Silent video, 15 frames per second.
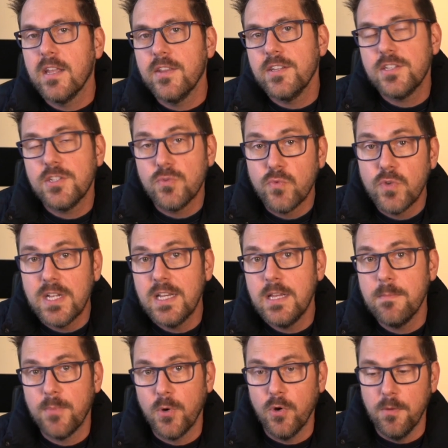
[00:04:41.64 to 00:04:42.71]
Now this is really
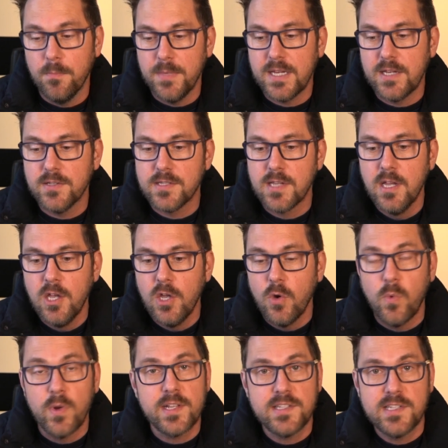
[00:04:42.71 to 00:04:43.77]
important, because
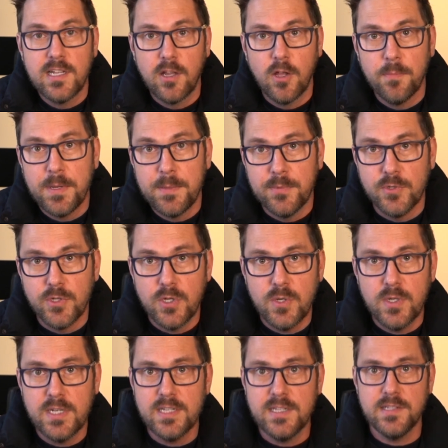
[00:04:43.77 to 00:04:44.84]
what I see a lot of people
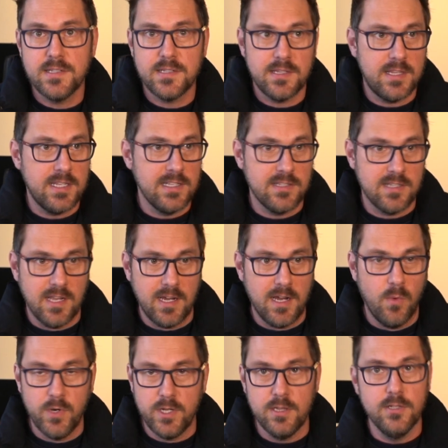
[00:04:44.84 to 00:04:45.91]
doing is things like, I
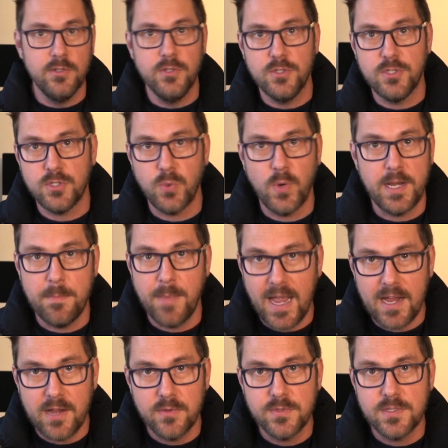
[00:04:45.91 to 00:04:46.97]
want to lose 20
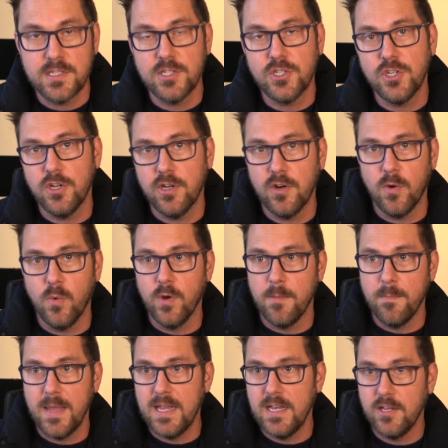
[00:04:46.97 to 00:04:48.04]
pounds this year, I want to
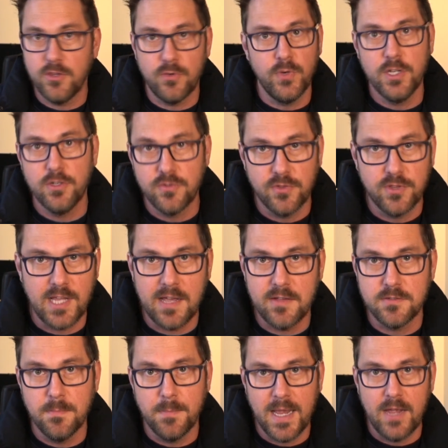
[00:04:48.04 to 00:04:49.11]
make
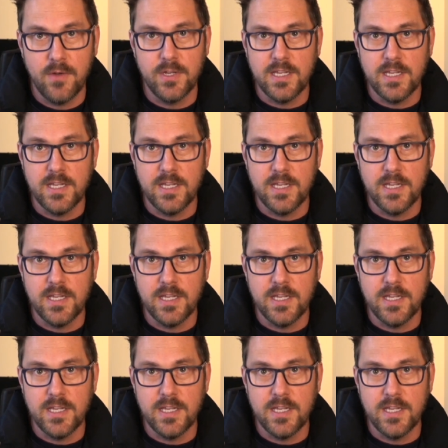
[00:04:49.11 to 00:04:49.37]
£300,000 a